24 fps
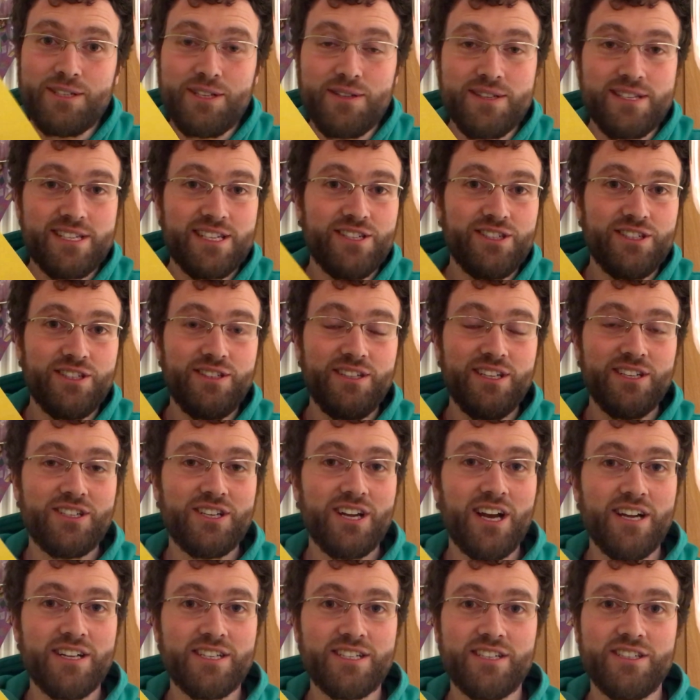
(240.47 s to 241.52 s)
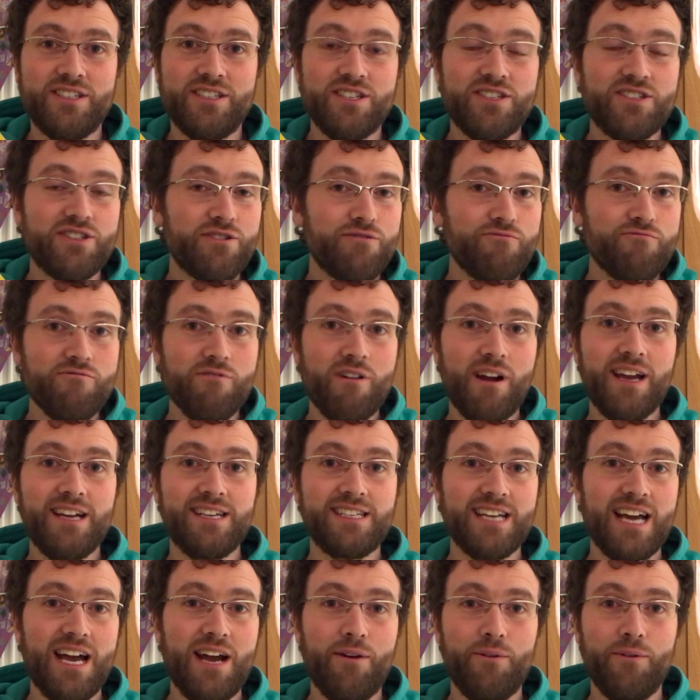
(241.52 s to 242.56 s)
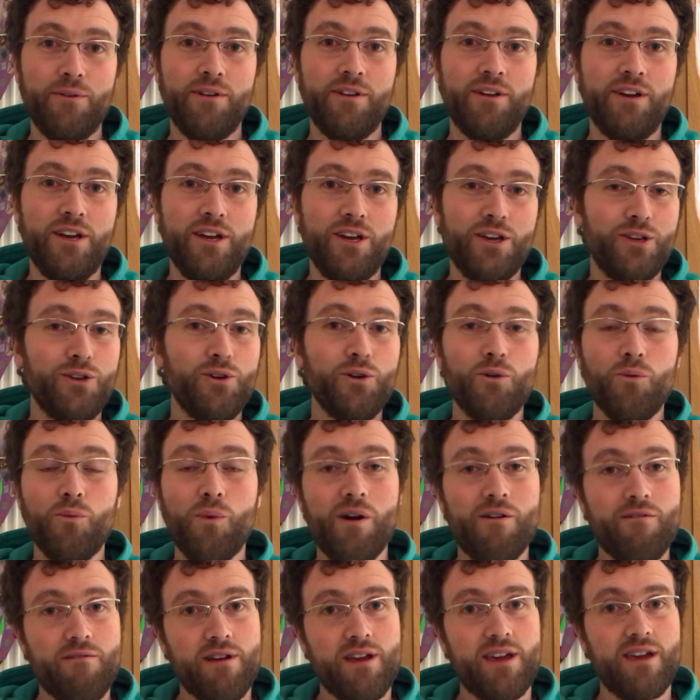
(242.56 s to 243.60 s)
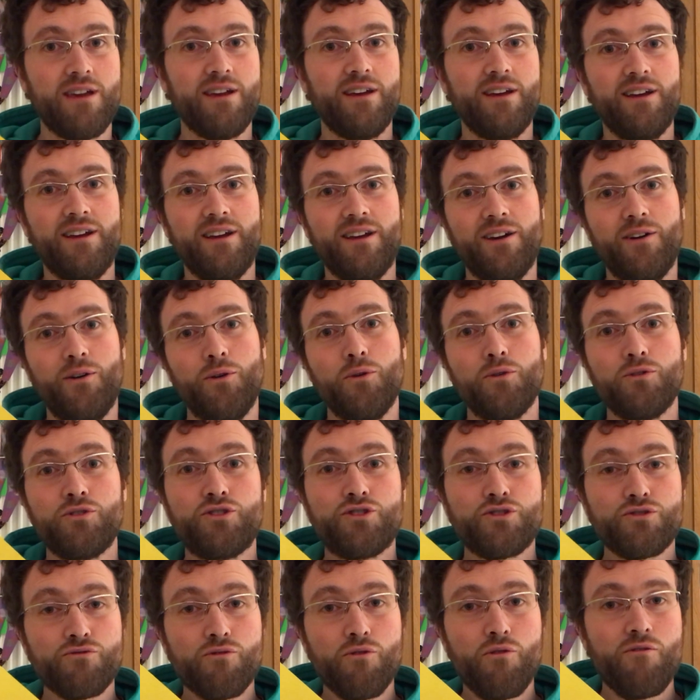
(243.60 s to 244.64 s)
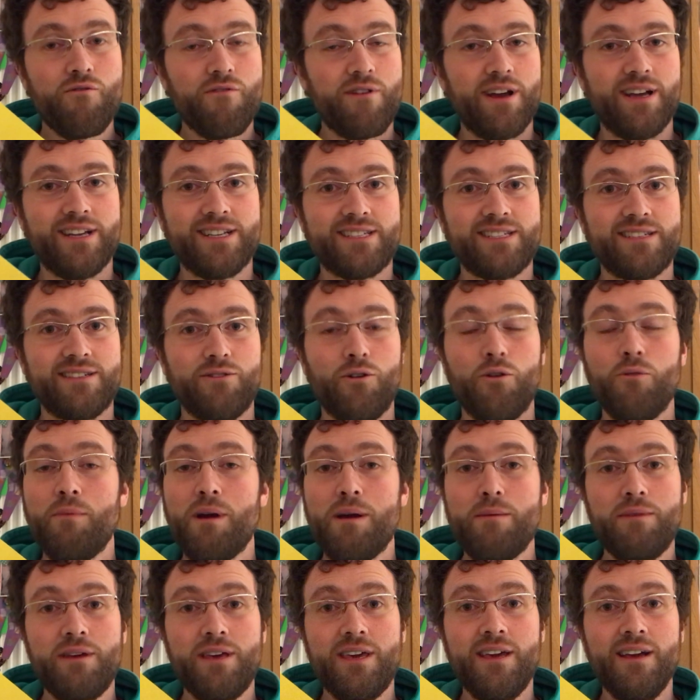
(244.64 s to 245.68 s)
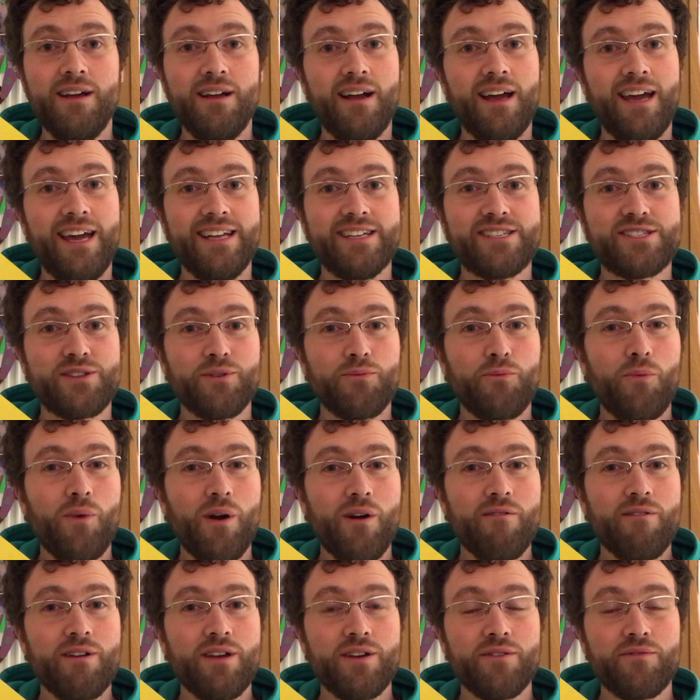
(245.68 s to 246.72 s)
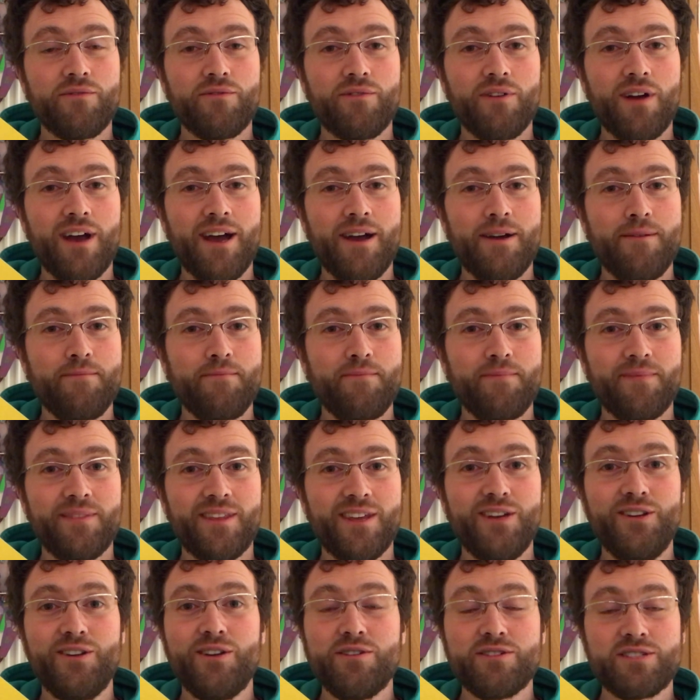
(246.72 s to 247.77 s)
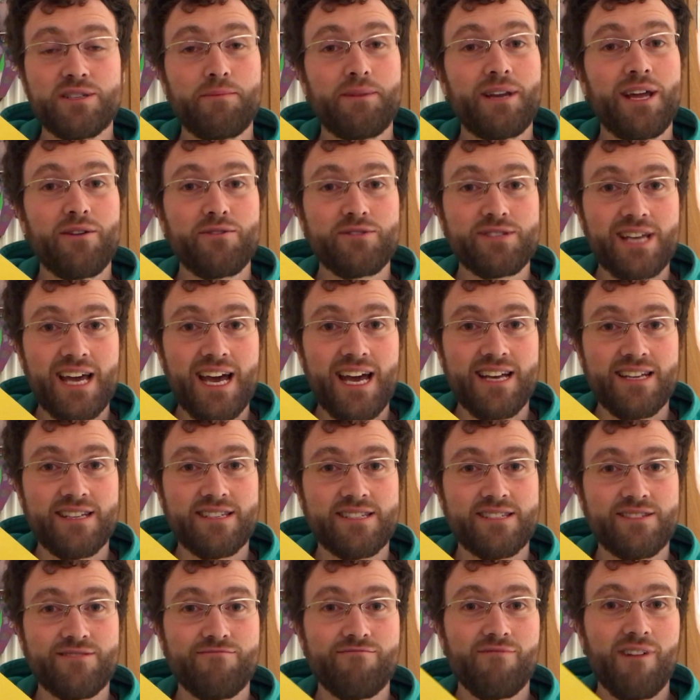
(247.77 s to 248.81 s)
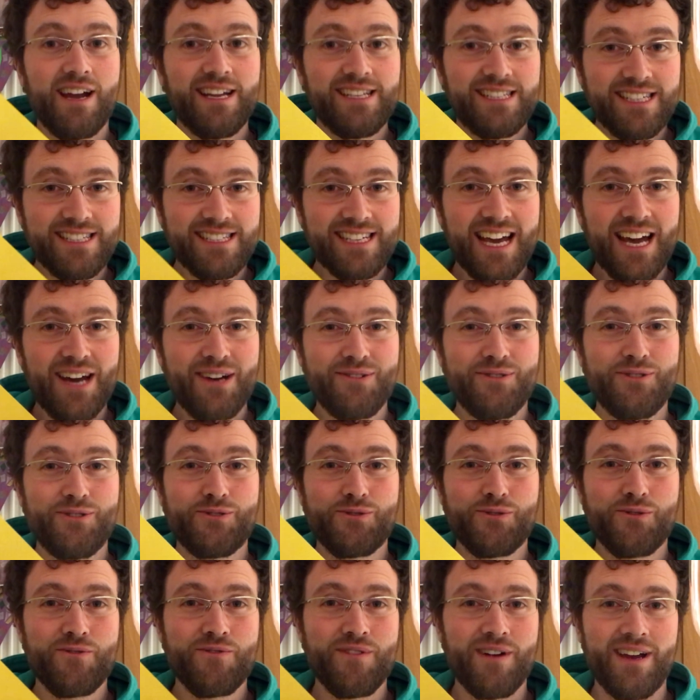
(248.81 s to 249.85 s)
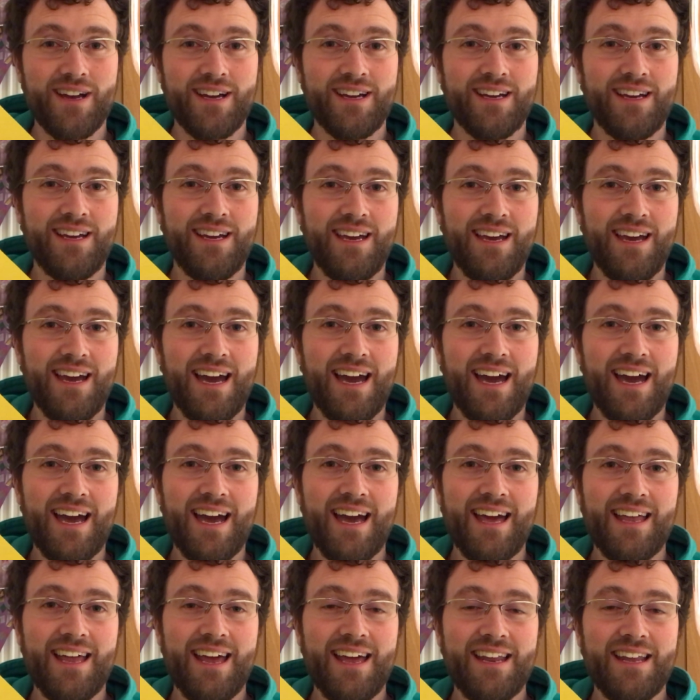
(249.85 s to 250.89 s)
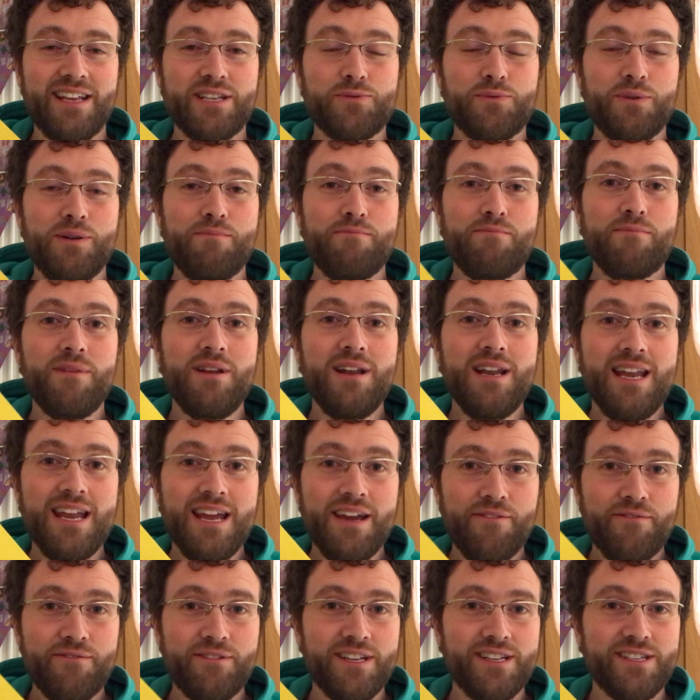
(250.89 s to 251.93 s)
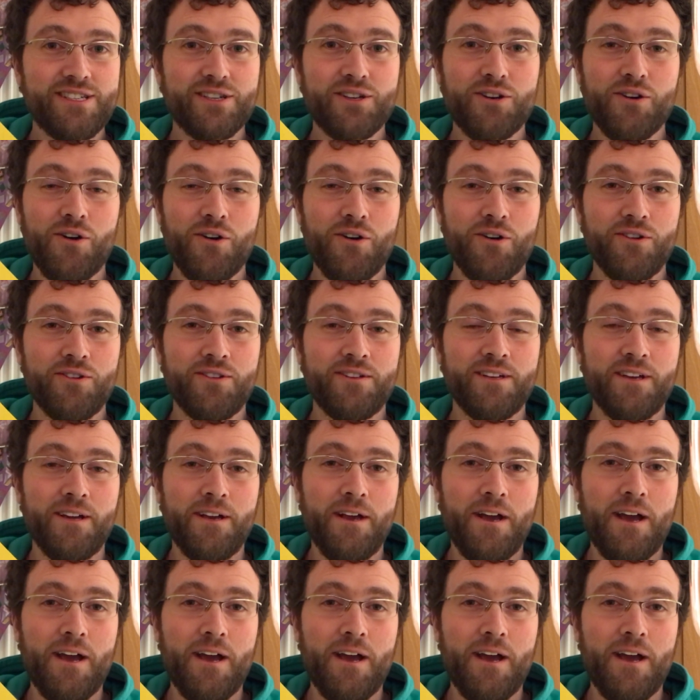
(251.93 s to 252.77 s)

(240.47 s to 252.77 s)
we do this in junior church, and just to write down your worry, or draw it, or maybe it's the worry of that you know someone else has. Write it down, draw it, and as we lift it to God,